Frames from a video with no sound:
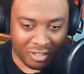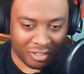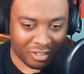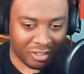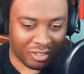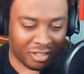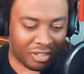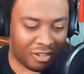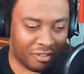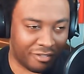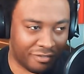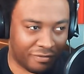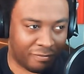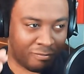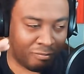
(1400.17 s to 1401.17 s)
I think they could
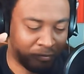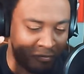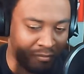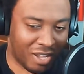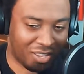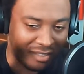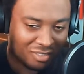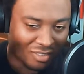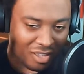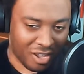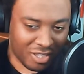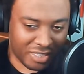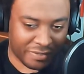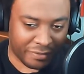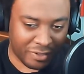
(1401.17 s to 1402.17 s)
have made the
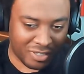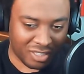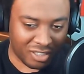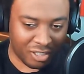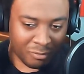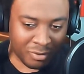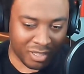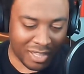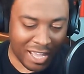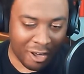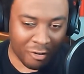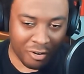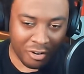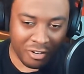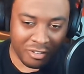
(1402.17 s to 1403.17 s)
guy's voice a little bit
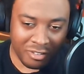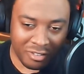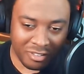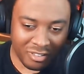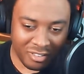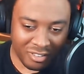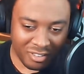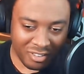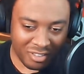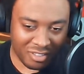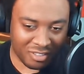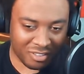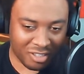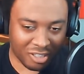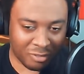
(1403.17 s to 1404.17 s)
louder.
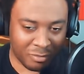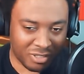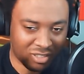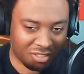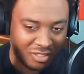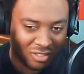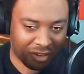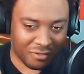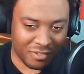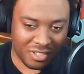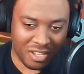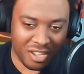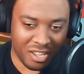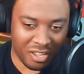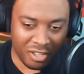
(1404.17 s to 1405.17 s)
Seems like the music is
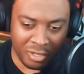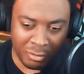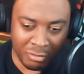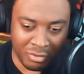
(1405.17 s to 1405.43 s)
overtaking him.